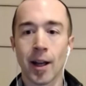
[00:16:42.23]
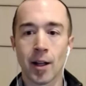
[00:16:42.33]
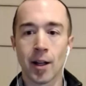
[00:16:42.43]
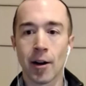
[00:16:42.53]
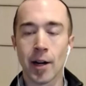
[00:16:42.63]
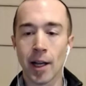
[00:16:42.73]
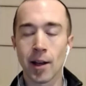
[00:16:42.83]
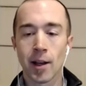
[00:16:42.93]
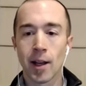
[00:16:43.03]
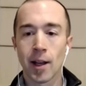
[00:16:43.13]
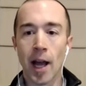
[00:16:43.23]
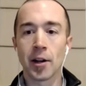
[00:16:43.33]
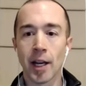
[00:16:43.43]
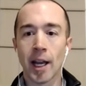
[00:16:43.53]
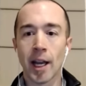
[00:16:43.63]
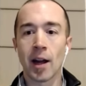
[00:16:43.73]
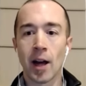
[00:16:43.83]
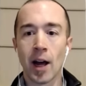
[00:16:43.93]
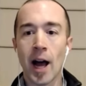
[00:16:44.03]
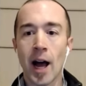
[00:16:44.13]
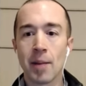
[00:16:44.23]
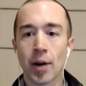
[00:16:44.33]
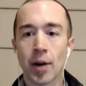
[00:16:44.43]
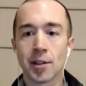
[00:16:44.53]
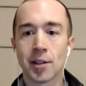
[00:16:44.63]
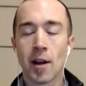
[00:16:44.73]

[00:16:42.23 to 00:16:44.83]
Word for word: clarity and you're going to get a, a high priced